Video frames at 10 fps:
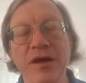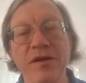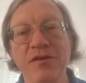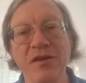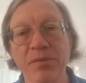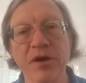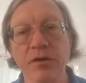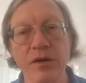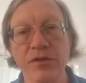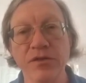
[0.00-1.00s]

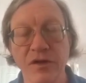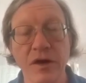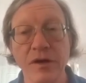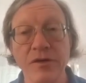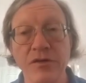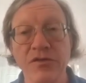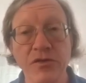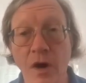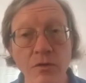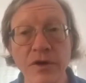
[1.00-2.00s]
typically the scientists
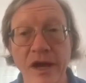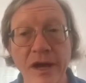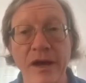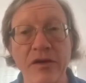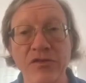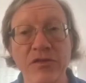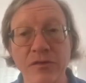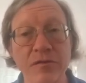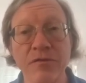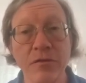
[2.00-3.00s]
don't ask
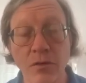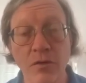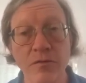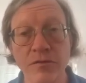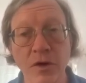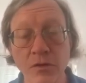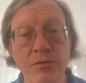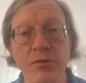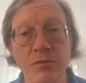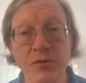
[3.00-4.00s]
or
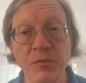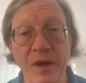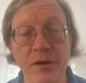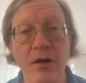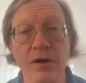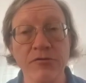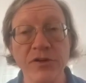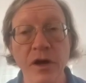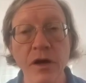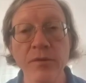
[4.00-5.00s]
don't spend a lot of
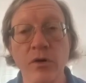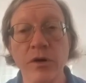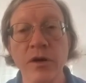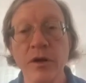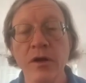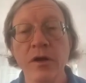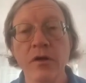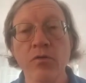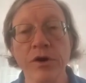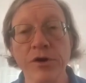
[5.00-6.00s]
time on,
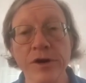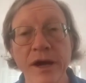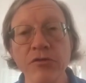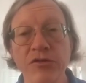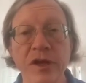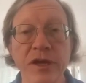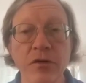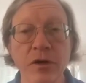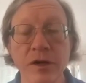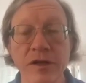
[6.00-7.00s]
where you're now
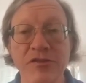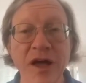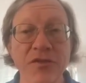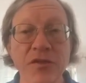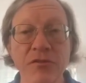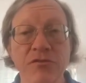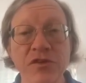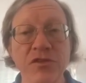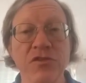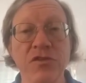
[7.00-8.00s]
saying, look, it's not that the
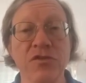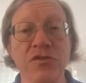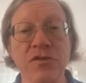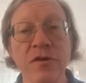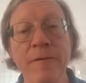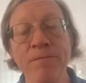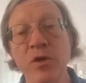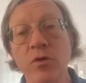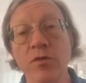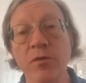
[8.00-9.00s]
physicists or the